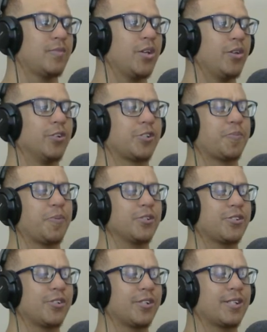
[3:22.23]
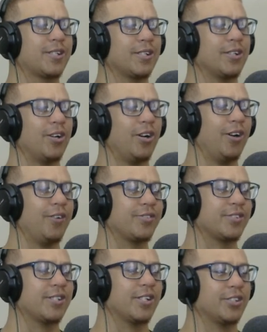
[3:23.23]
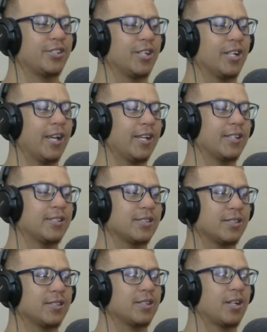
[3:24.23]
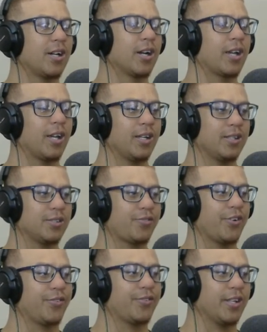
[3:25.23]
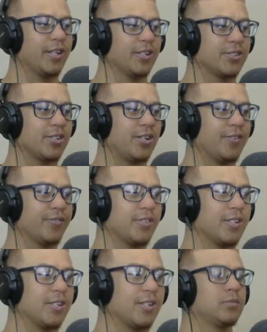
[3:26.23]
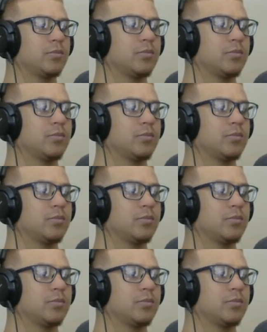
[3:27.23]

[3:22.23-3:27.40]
You're supposed to return a half a century later. Okay, it's 50 years after.